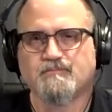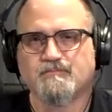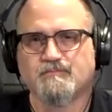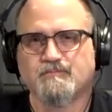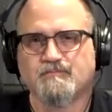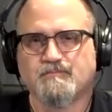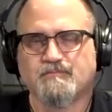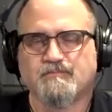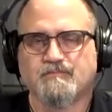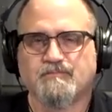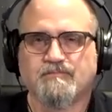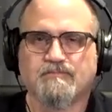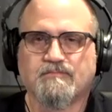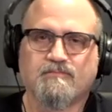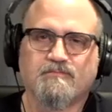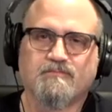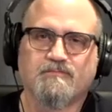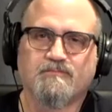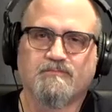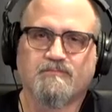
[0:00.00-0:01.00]

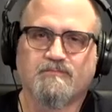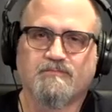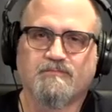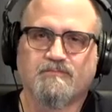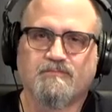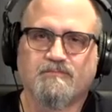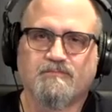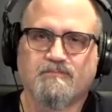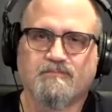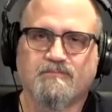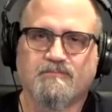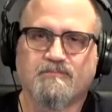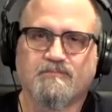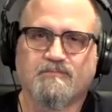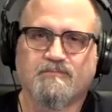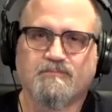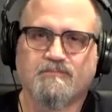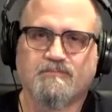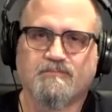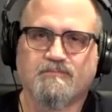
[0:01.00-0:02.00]

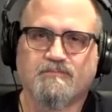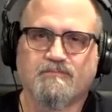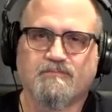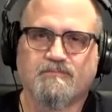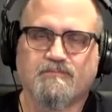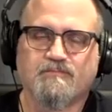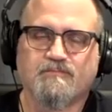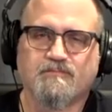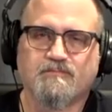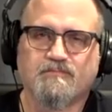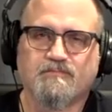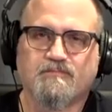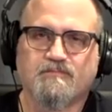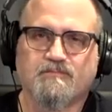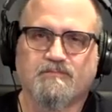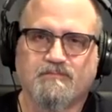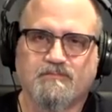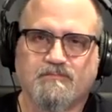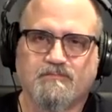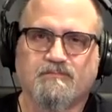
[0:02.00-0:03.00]

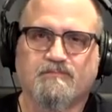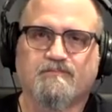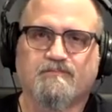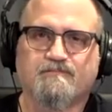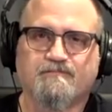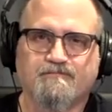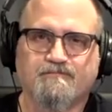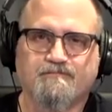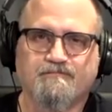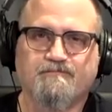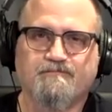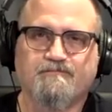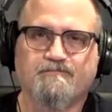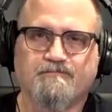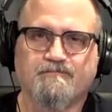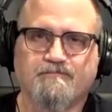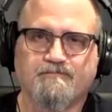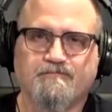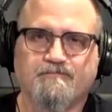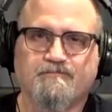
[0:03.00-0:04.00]

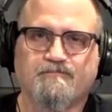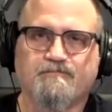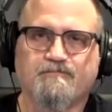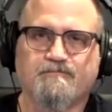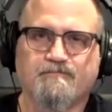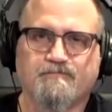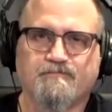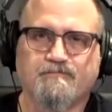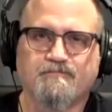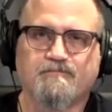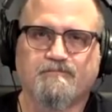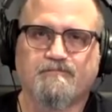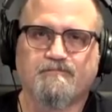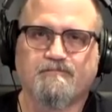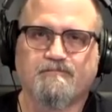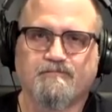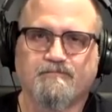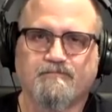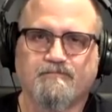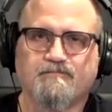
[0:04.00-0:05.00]

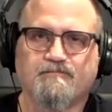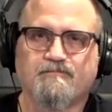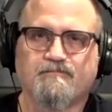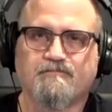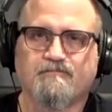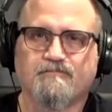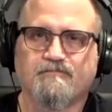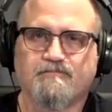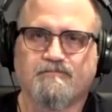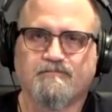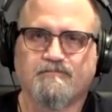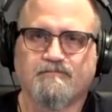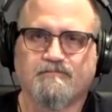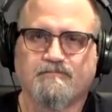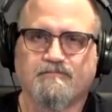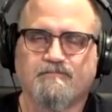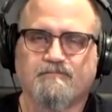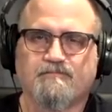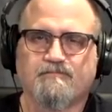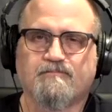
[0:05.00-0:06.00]

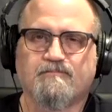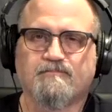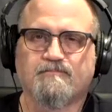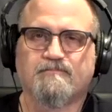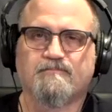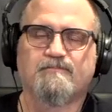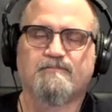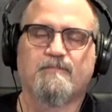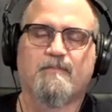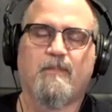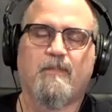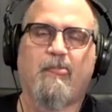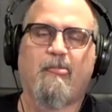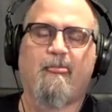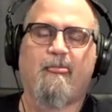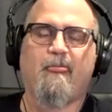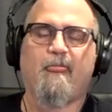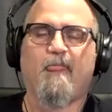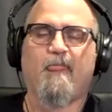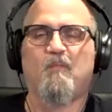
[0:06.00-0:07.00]

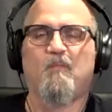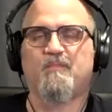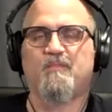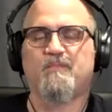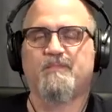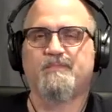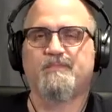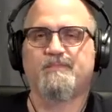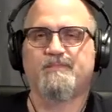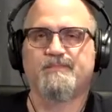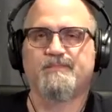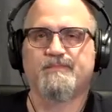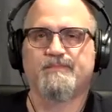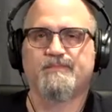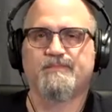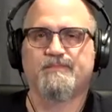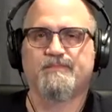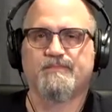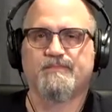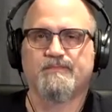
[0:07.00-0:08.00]
No words are spoken by the person on screen.